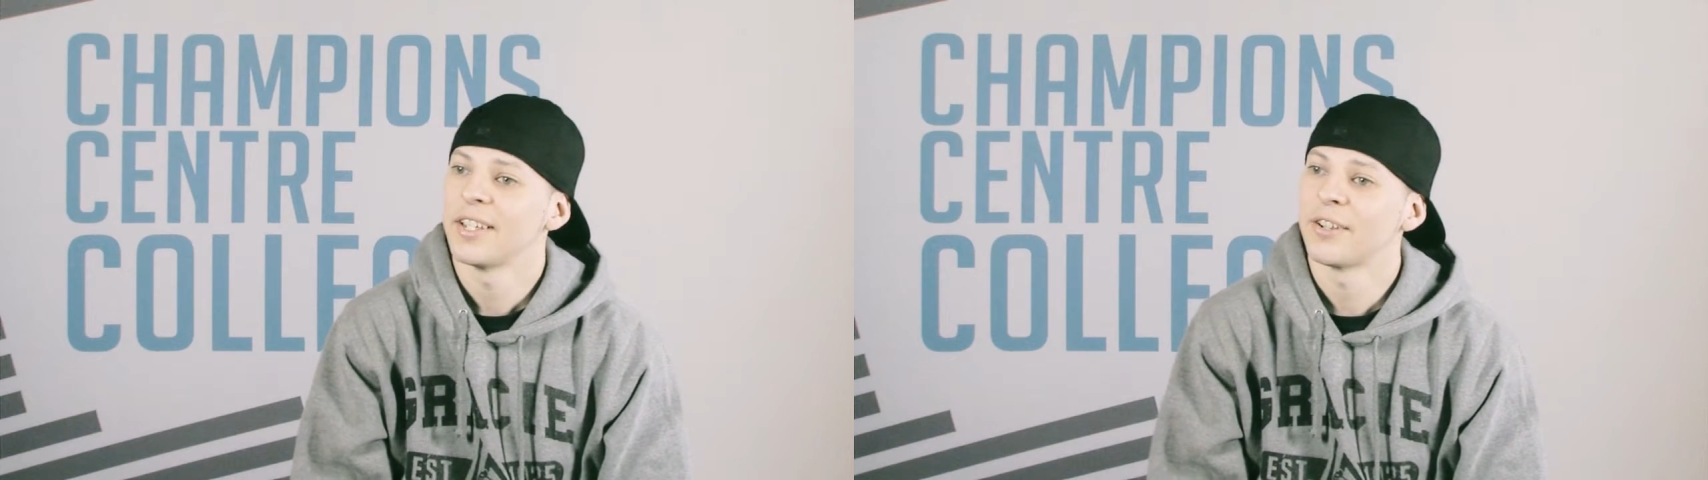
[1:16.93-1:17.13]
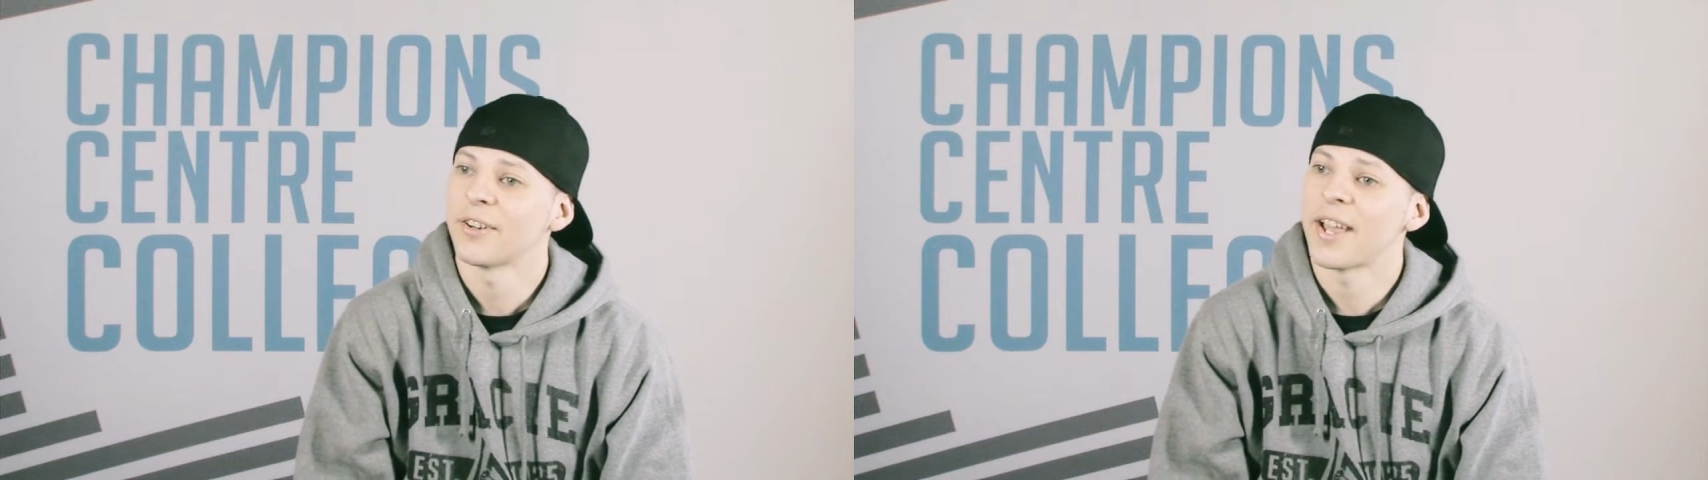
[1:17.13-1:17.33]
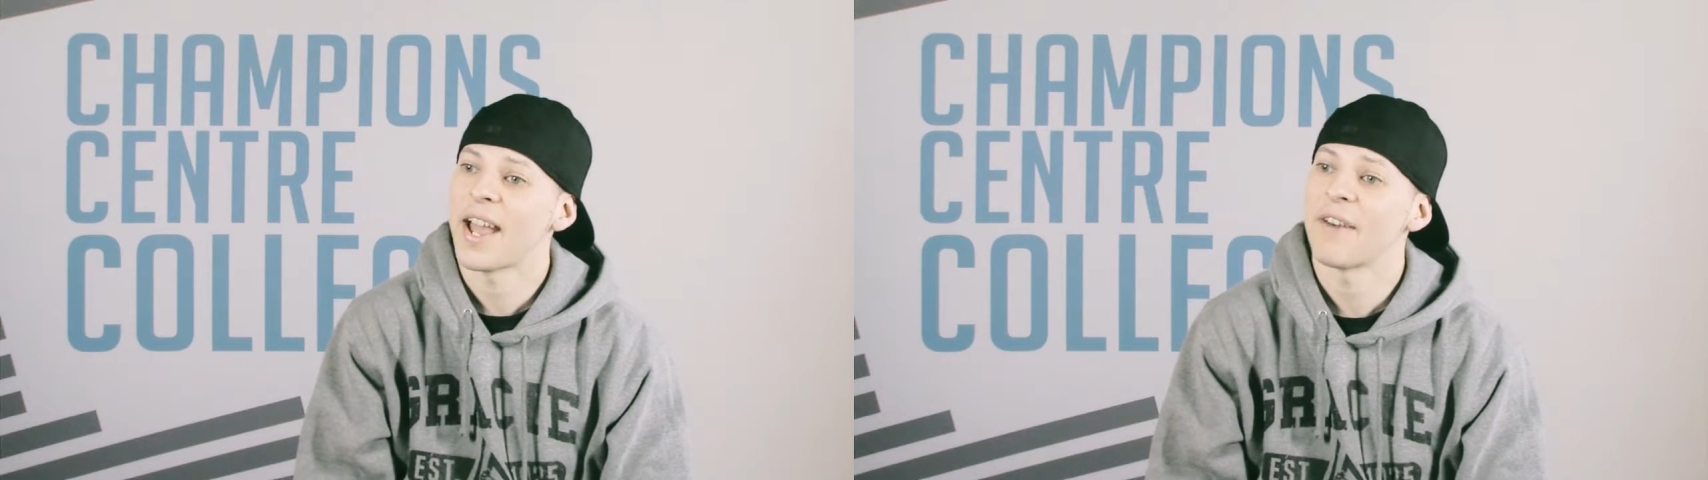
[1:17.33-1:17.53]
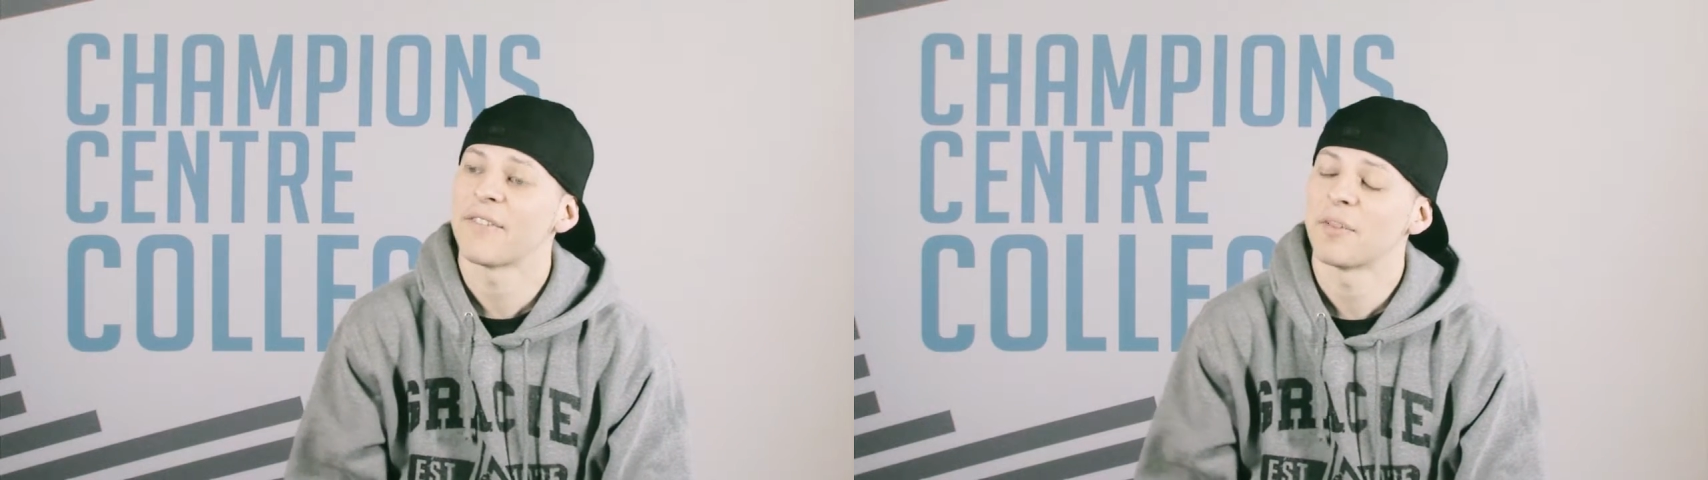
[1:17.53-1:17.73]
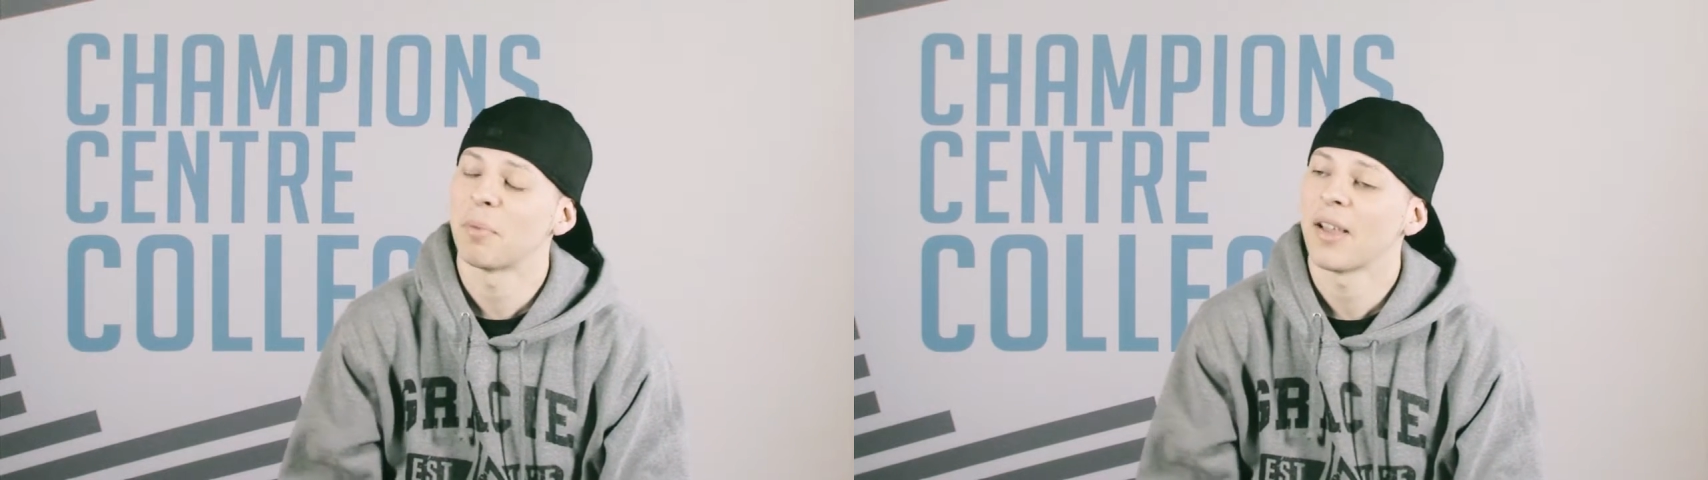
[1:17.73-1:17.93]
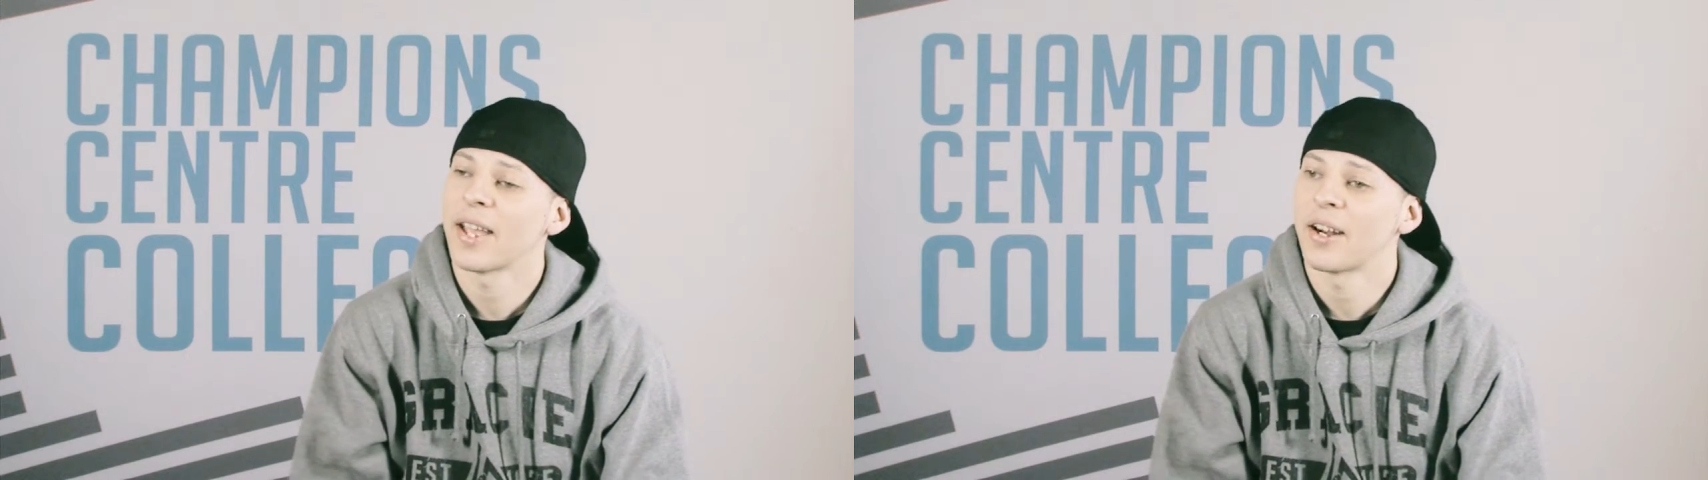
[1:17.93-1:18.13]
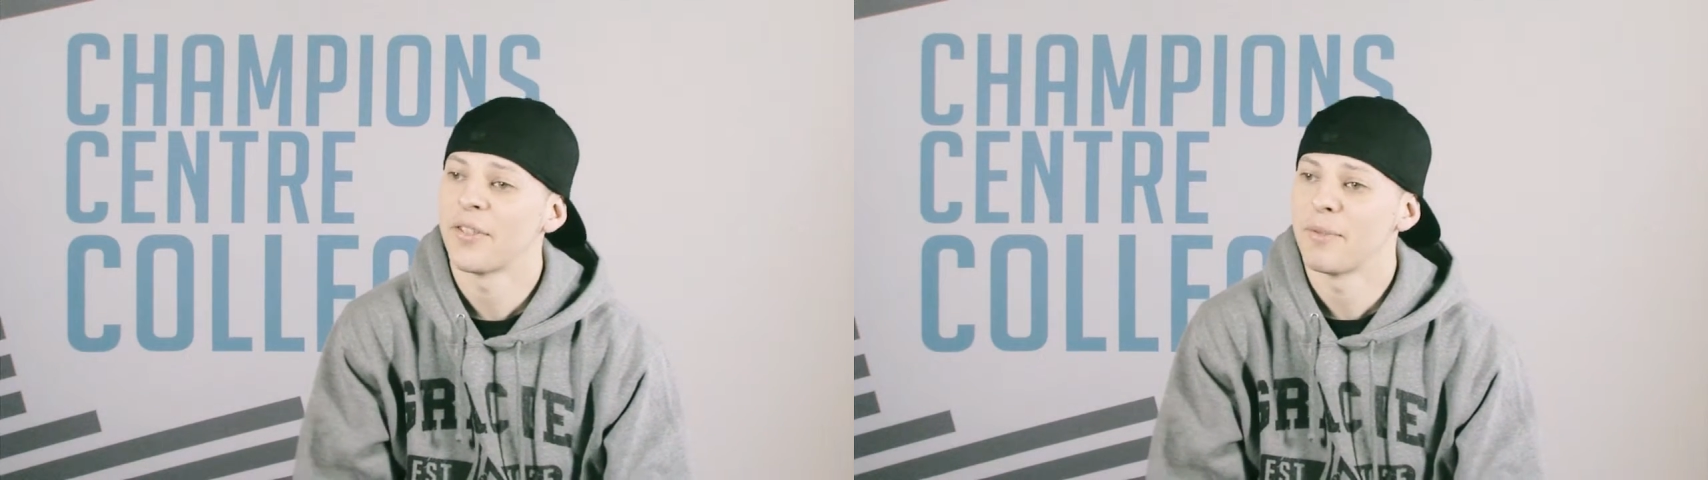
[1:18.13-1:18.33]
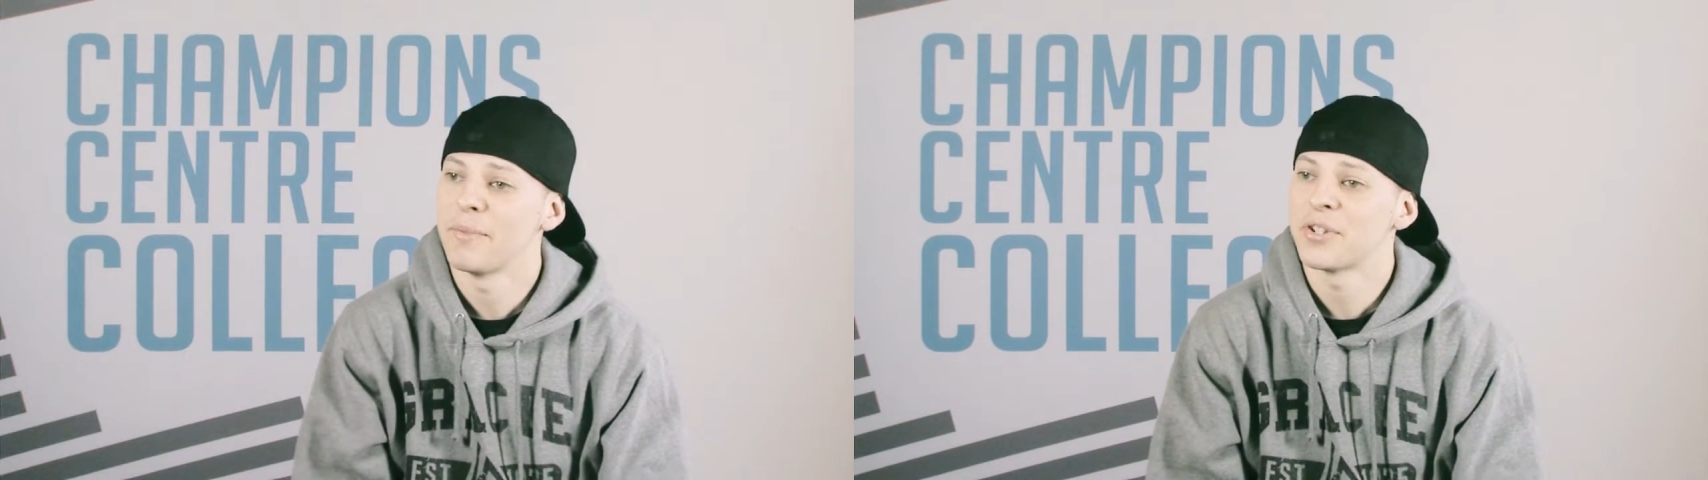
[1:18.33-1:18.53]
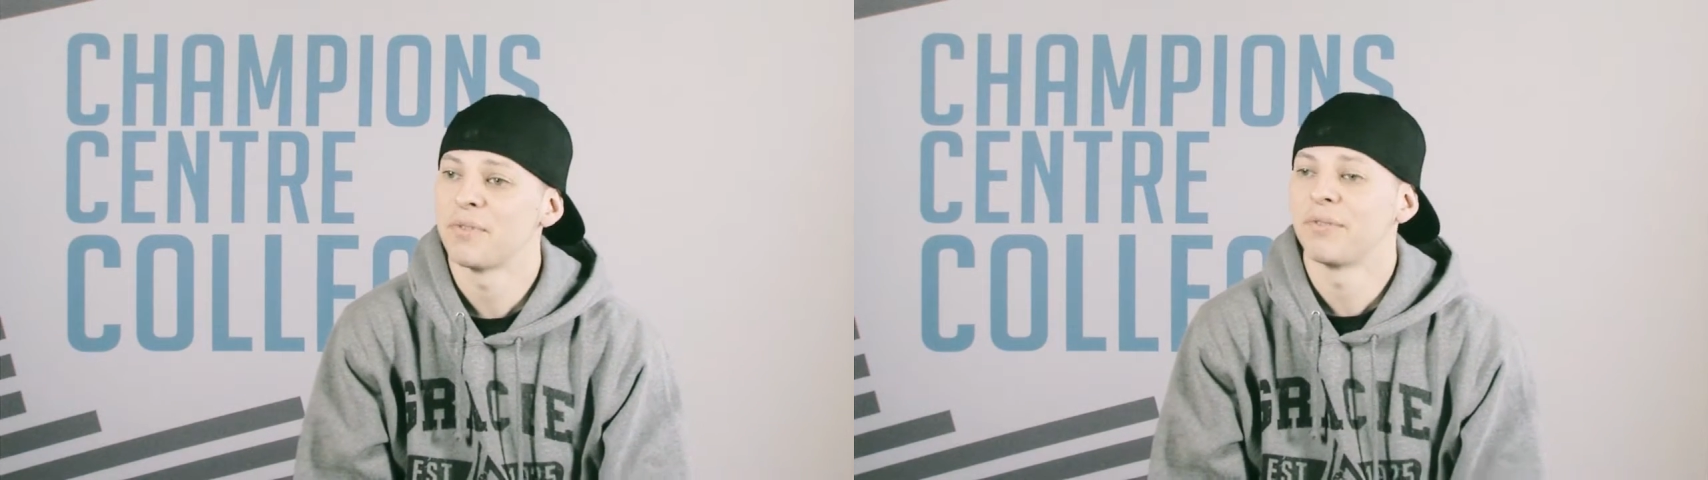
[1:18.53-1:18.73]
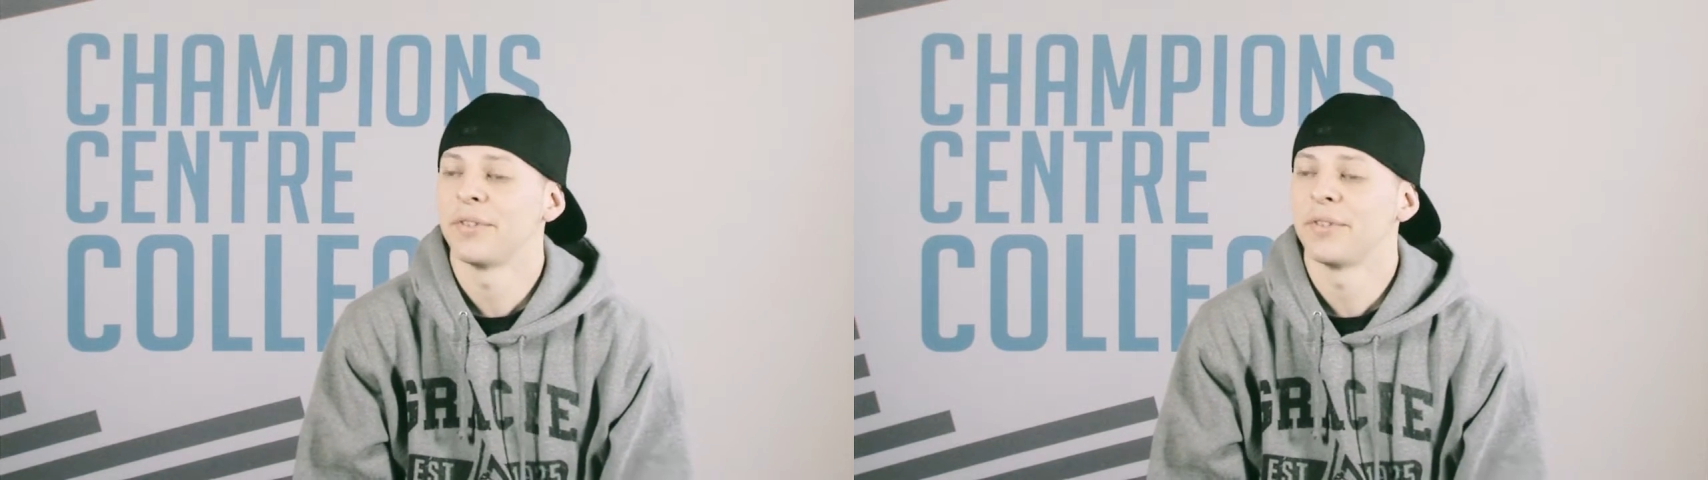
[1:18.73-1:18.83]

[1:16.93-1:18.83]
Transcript: year and a half and apply it on the mission